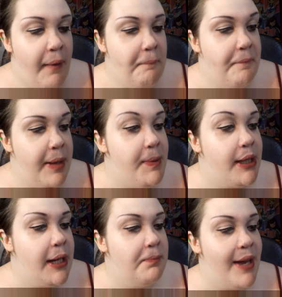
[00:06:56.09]

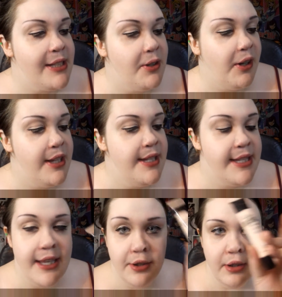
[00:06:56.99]
Maybelline Master
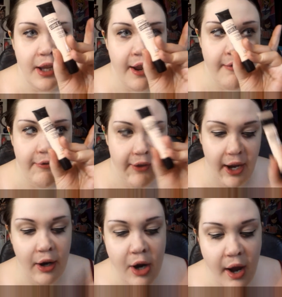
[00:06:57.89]
Conceal in
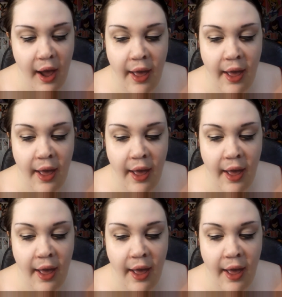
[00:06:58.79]
Fair.